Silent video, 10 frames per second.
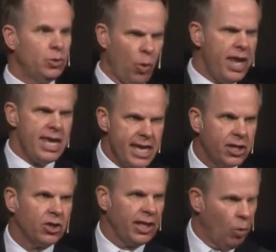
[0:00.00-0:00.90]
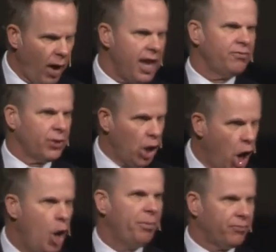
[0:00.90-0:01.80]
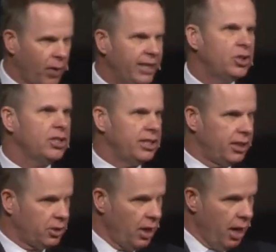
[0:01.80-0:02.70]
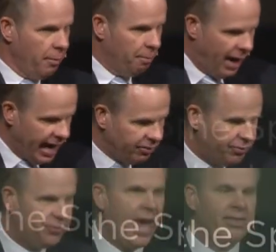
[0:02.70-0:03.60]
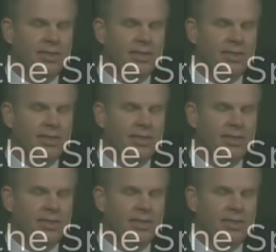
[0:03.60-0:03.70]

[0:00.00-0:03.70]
We eagerly wait for the hope of righteousness by faith.